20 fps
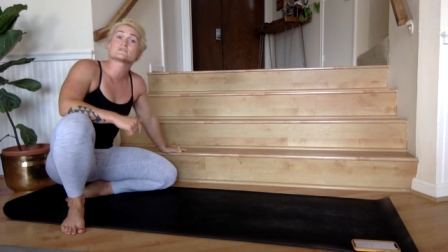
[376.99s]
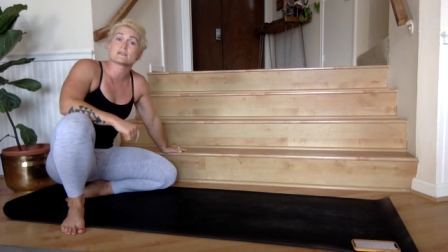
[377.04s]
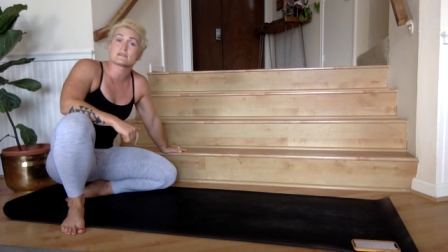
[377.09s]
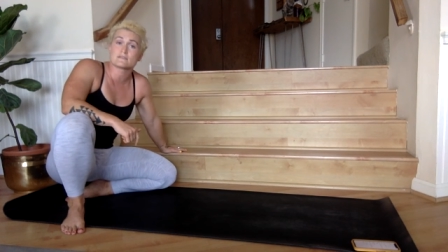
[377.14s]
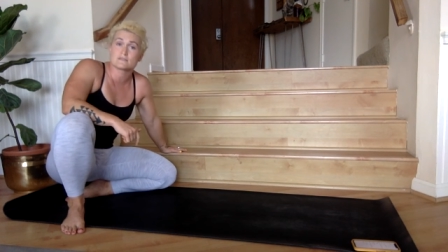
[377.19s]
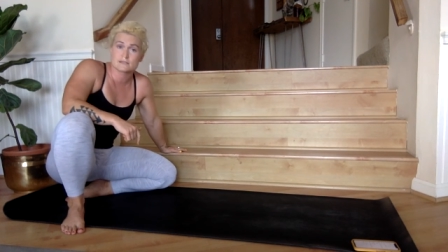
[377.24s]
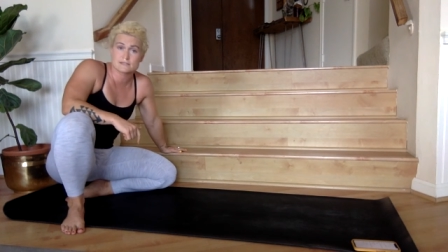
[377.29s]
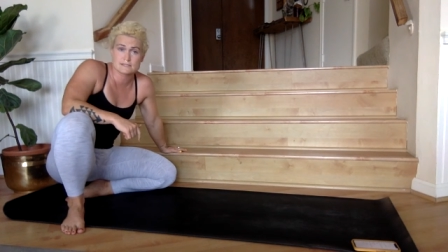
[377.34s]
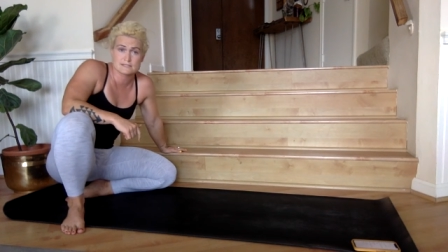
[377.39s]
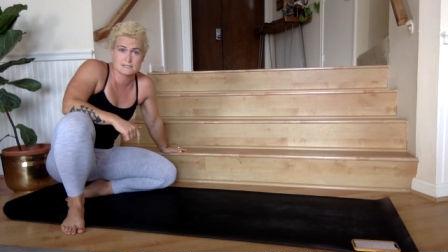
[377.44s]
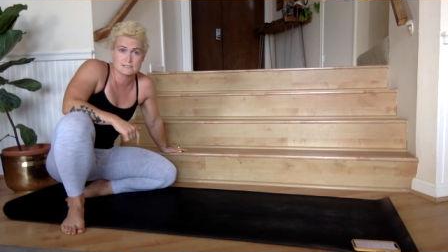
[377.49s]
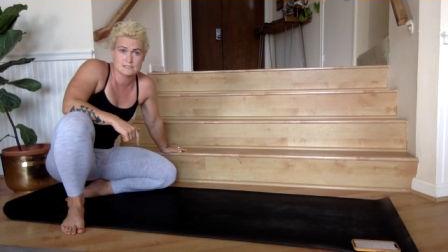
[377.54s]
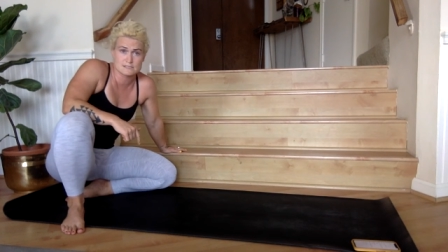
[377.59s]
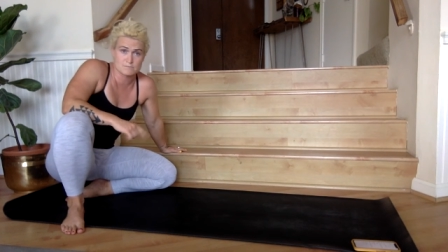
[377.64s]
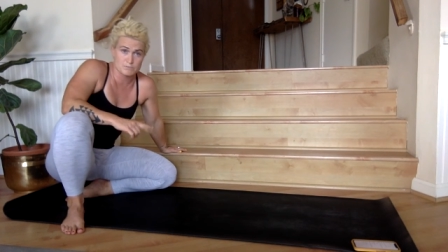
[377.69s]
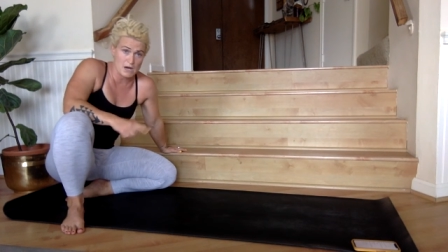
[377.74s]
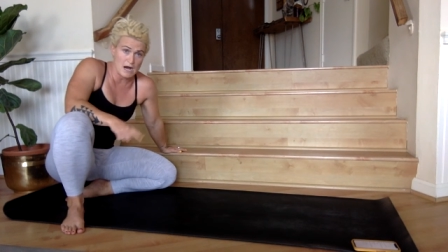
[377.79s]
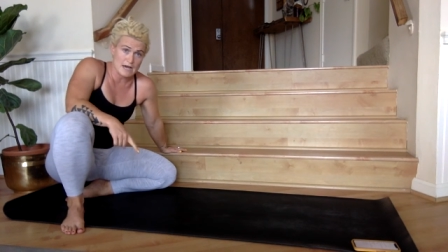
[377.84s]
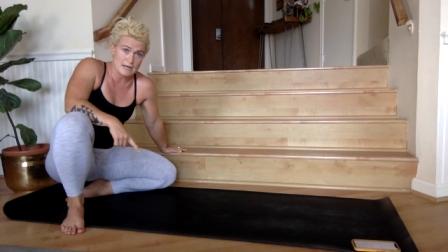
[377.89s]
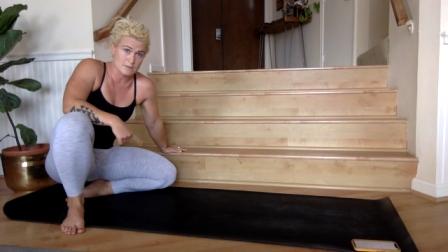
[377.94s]
using
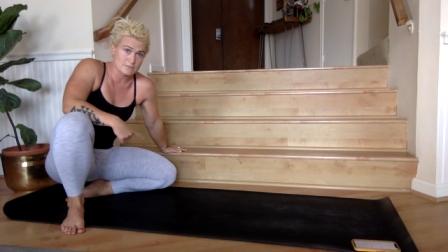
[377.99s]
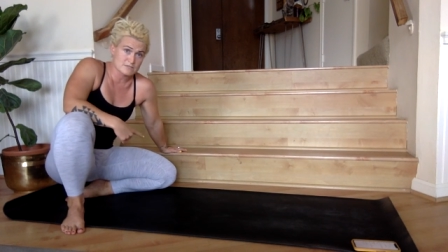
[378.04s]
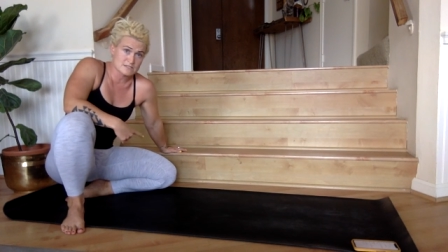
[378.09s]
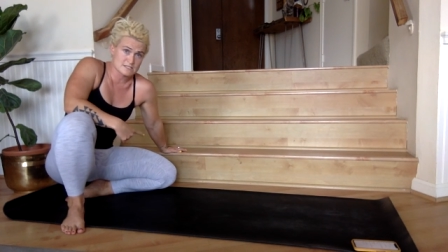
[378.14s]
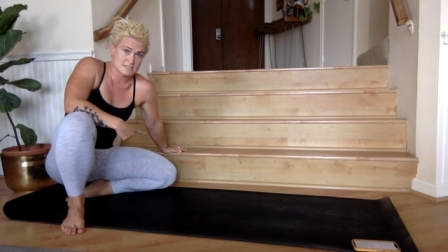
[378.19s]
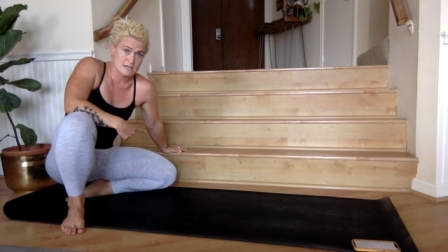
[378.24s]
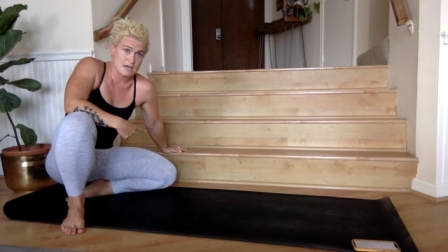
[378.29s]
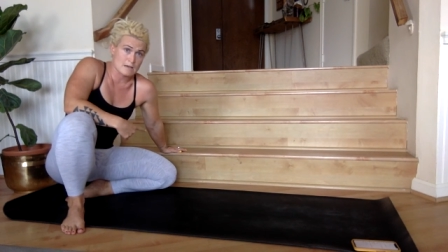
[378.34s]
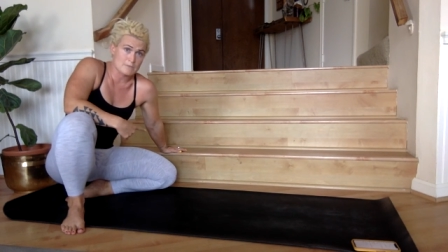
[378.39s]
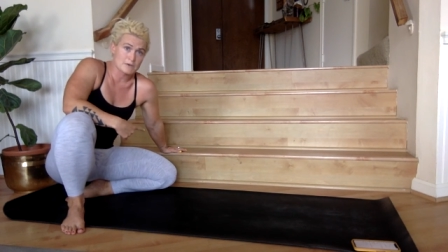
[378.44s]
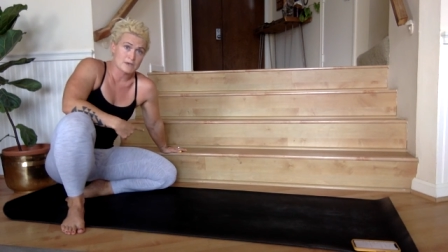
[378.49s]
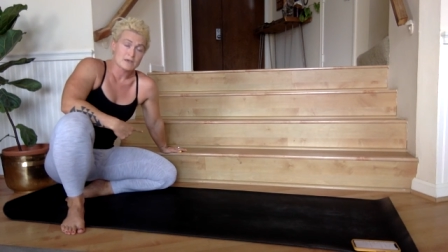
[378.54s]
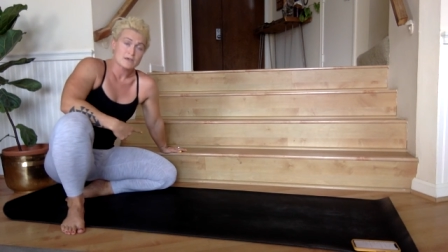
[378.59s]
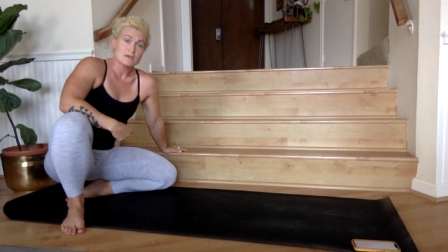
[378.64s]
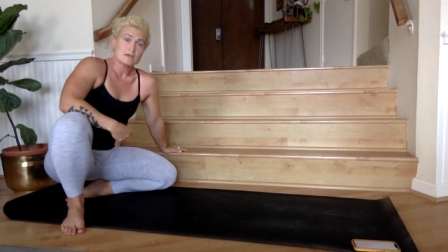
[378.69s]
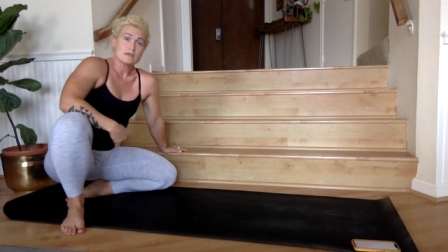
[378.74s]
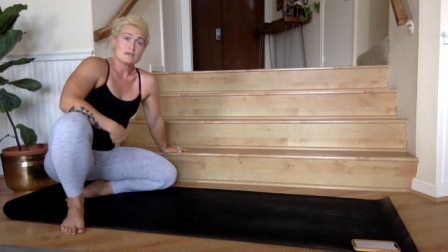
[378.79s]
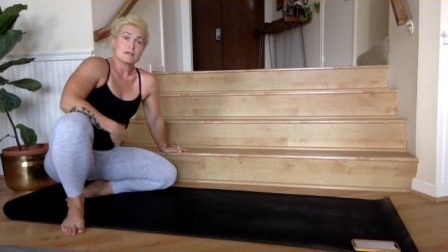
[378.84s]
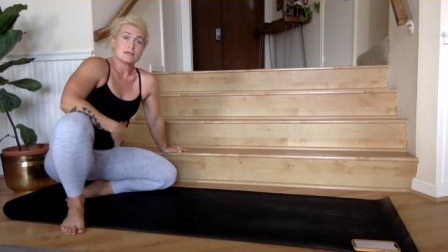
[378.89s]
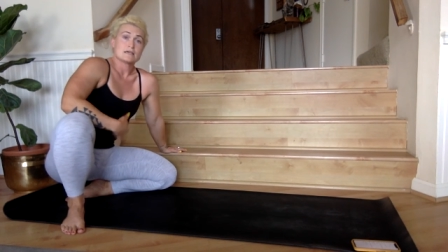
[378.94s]
this bottom
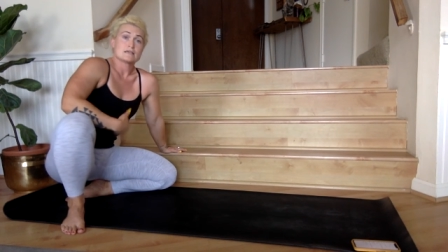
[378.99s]
step